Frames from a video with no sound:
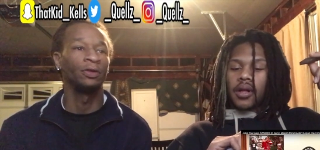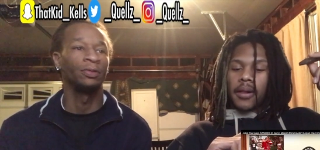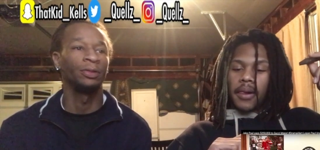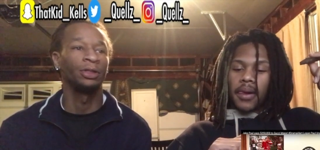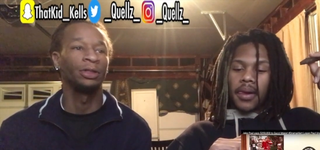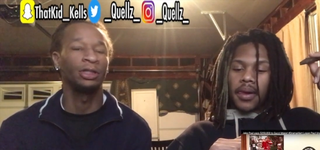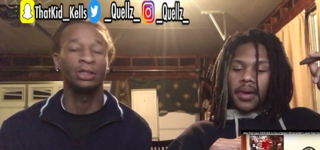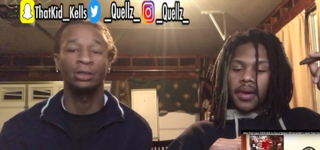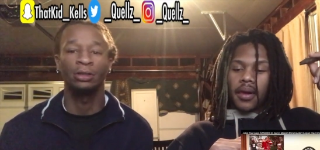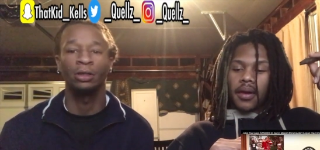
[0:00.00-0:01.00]
Speaker 1: feel me? Cause
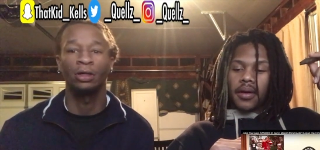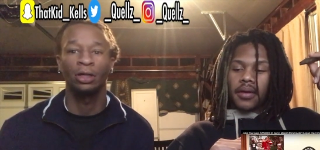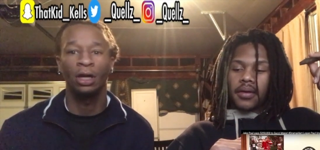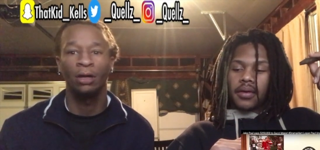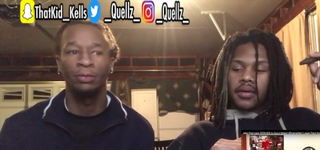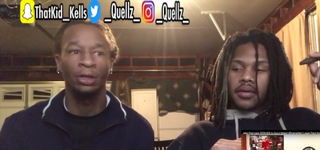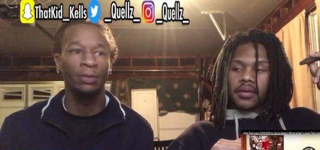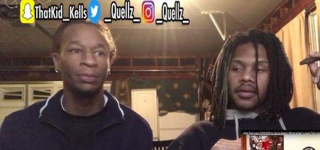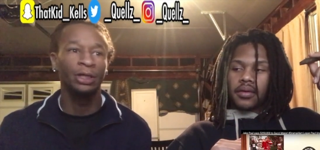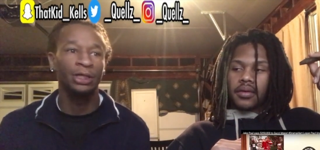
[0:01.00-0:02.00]
I. I mean
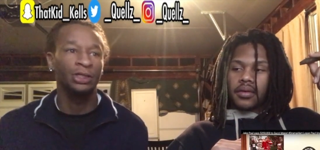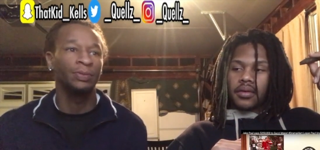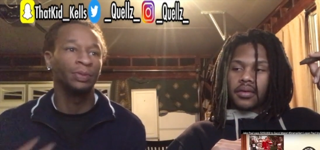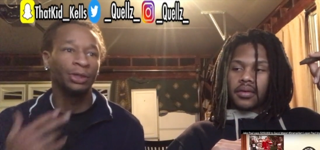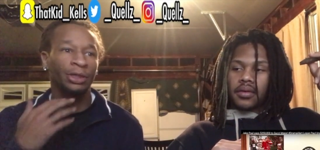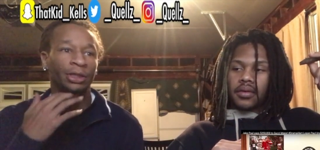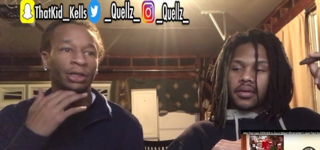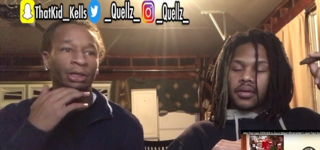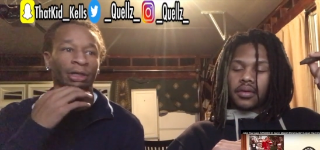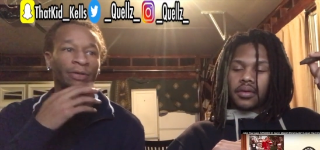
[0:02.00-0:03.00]
I'm mixed, but
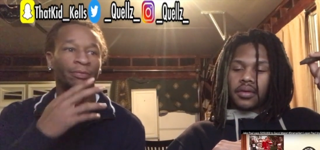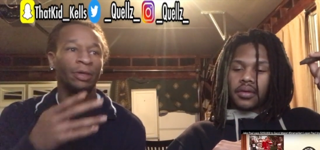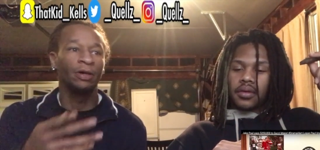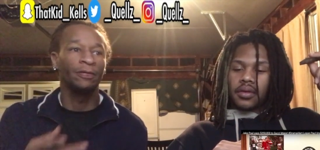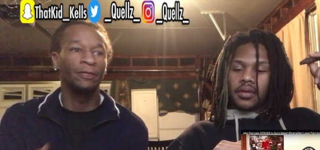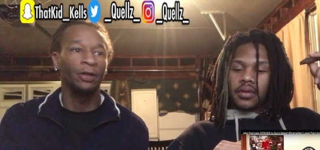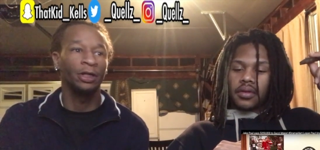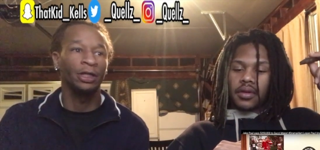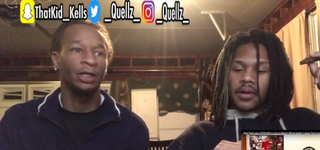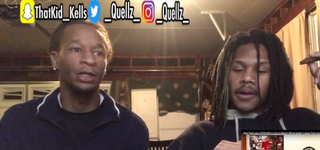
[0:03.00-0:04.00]

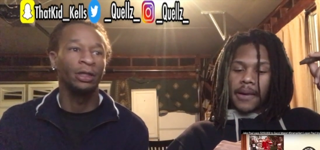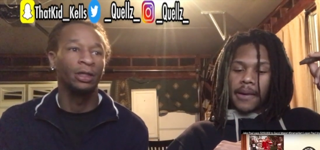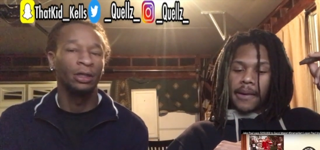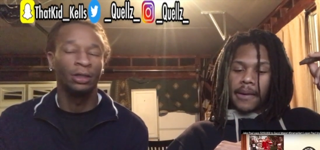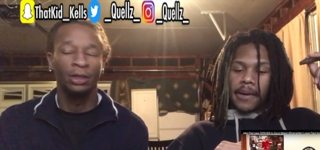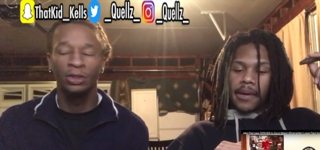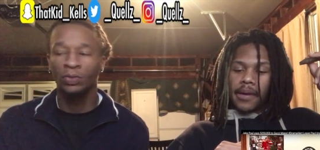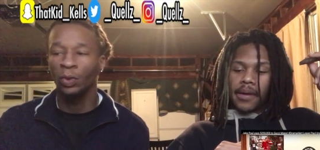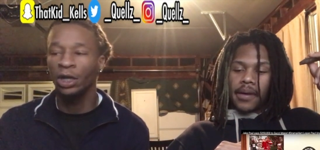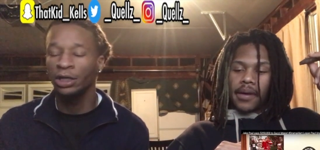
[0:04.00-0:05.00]
motherfucking, he's
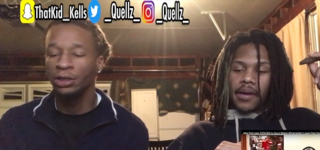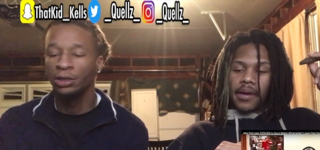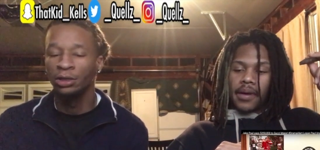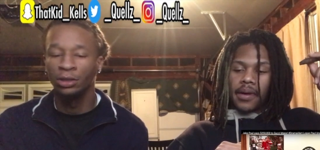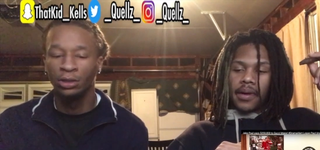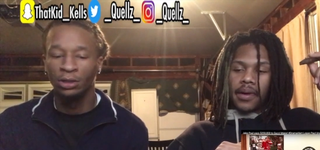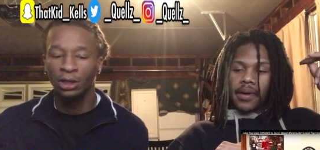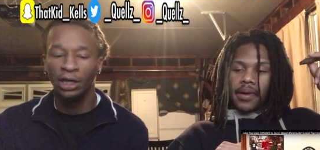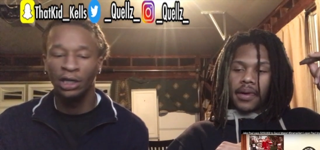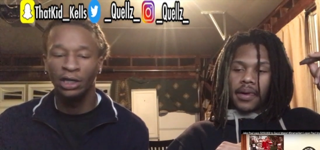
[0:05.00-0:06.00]
white,
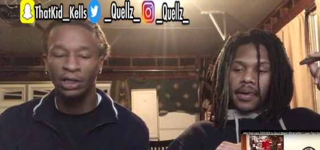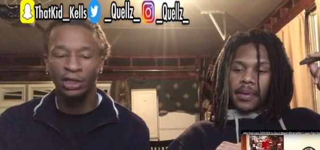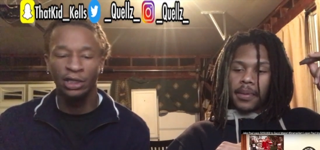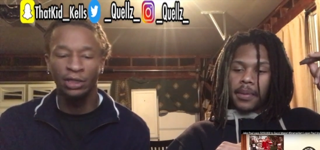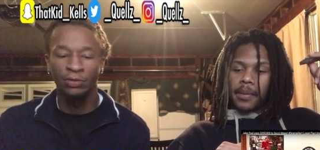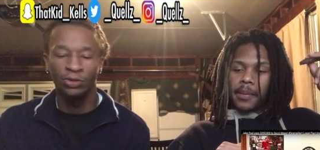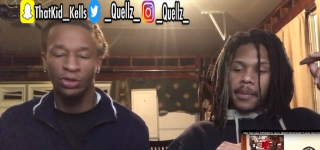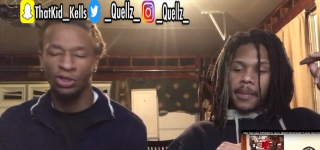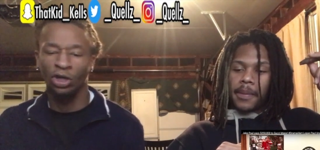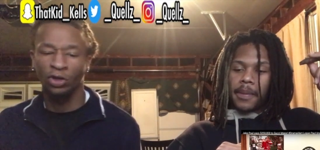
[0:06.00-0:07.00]
and he
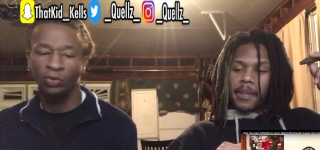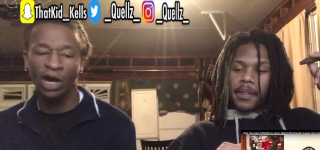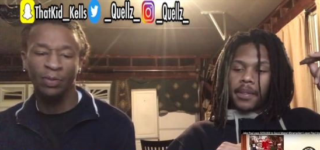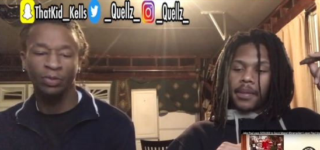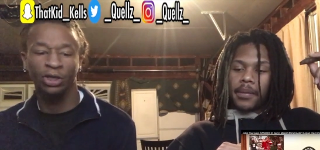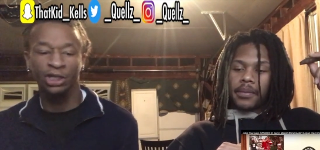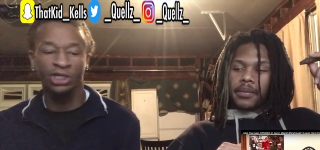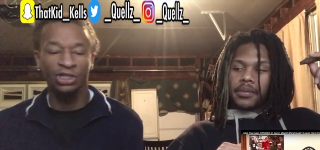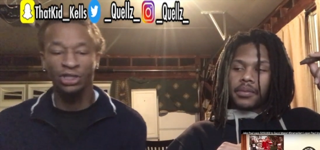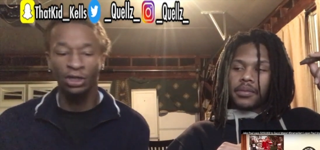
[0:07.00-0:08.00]
started rapping. Where he
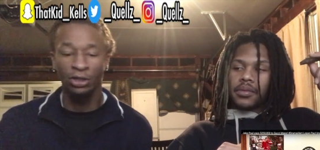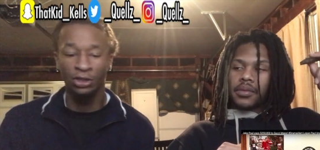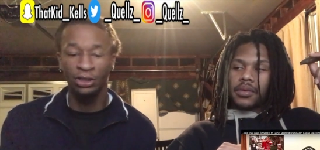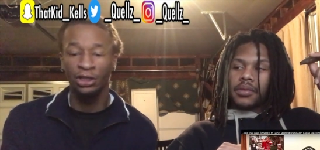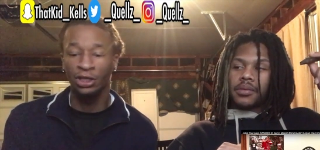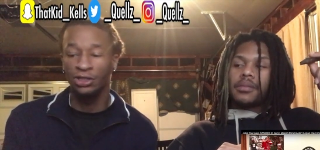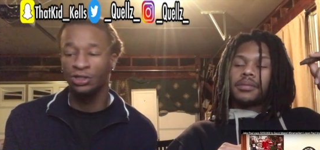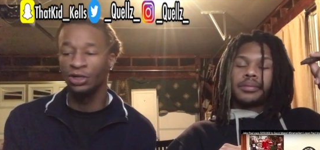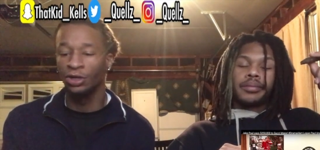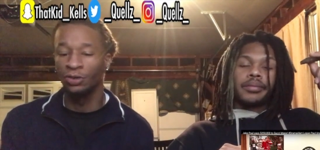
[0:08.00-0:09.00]
just don't does
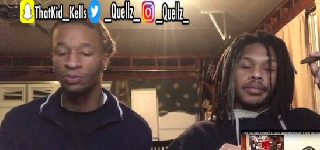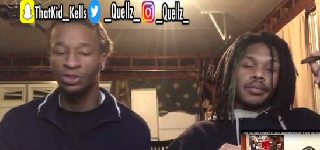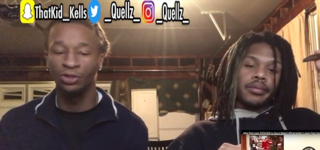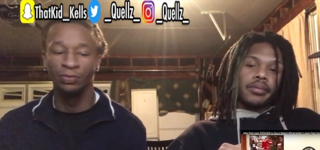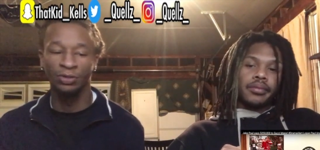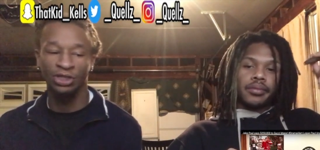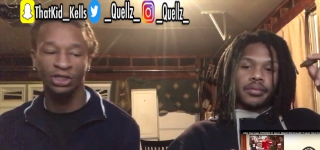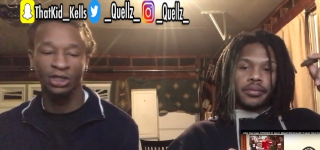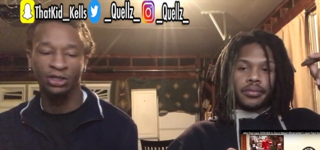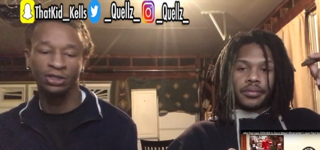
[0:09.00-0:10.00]
dumb stupid
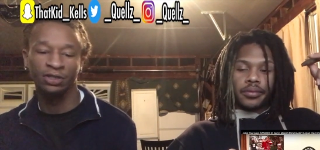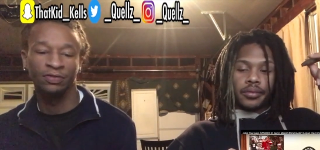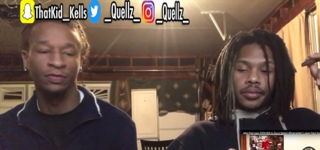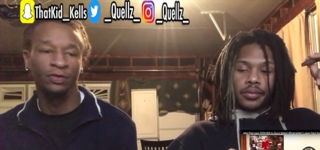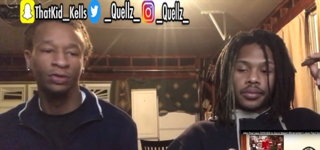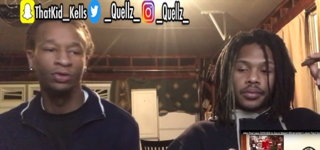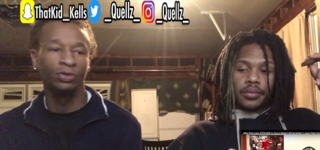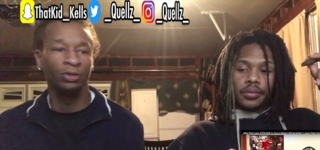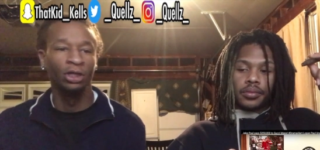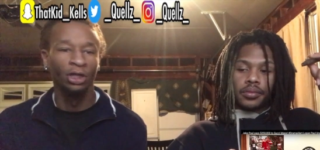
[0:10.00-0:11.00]
shit just for views
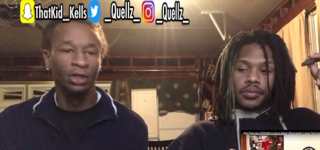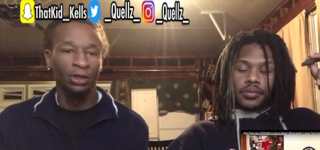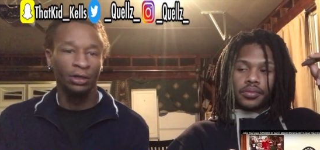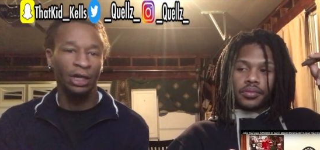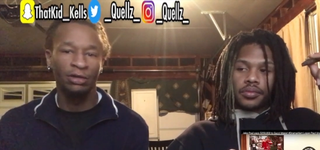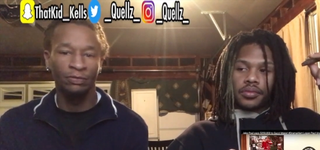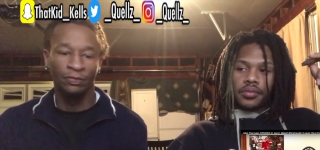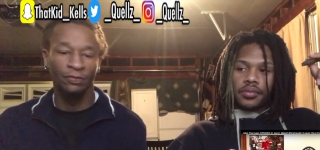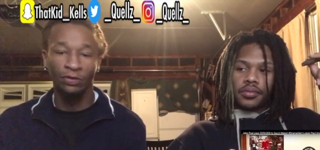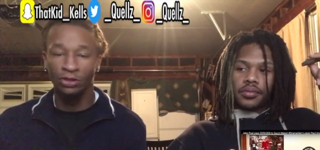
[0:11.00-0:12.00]
or not even for
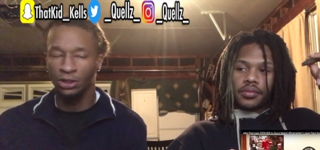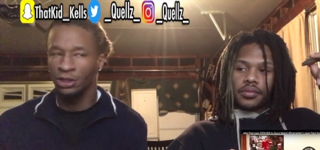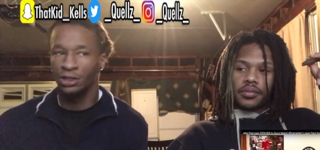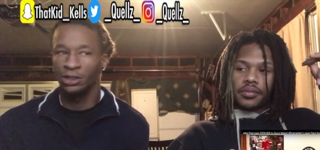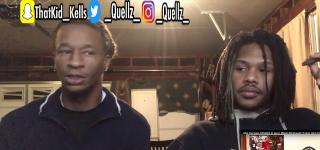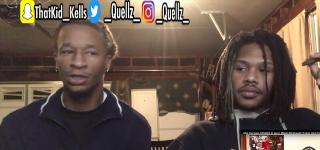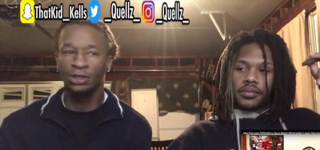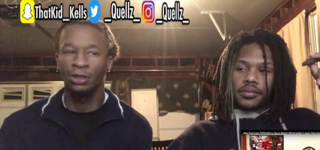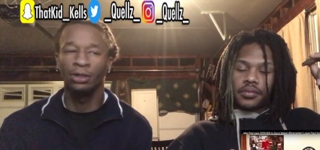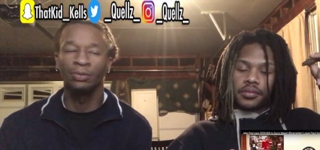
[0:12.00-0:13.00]
views just because he
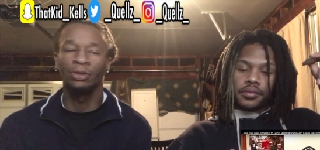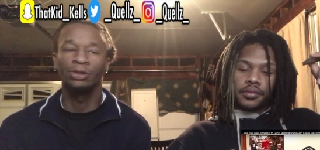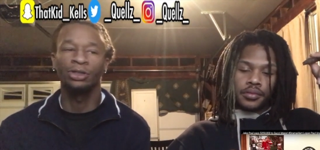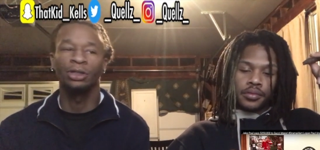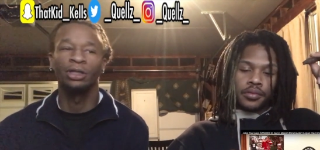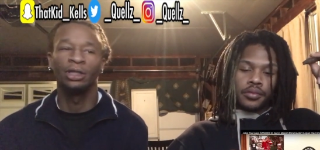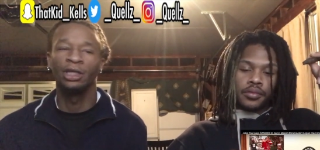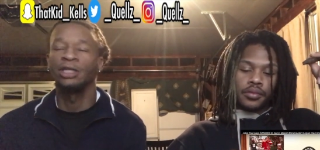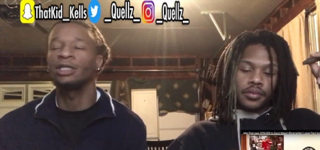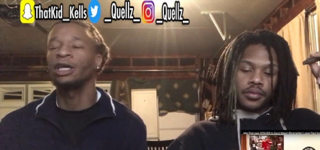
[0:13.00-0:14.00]
doesn't upload it. Mm.
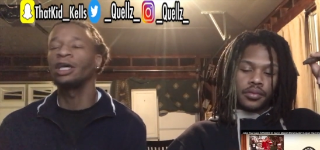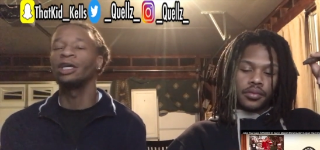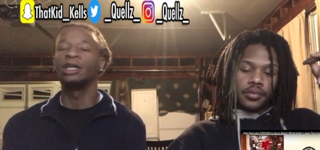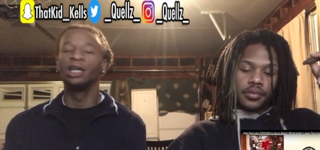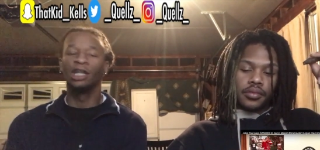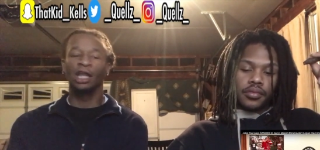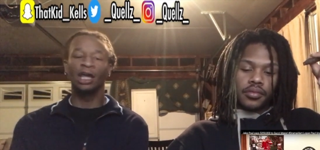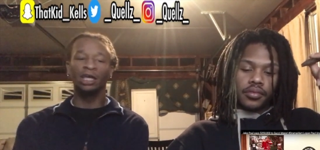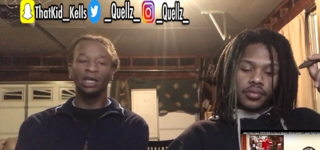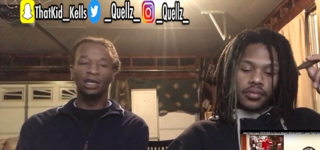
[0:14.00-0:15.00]
Niggas hate.
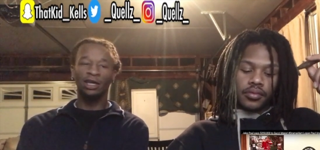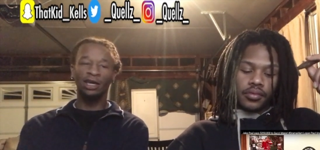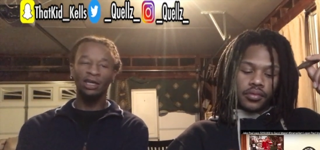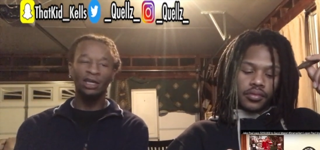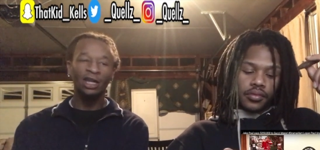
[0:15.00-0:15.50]
Like, nigga,